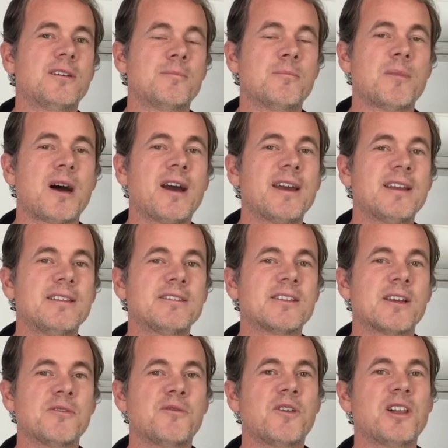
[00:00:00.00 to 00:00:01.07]
minds
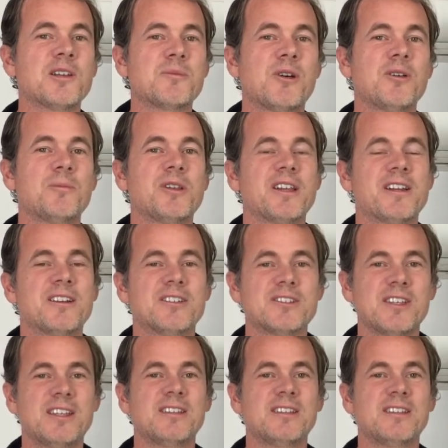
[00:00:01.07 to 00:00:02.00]
of volleyball players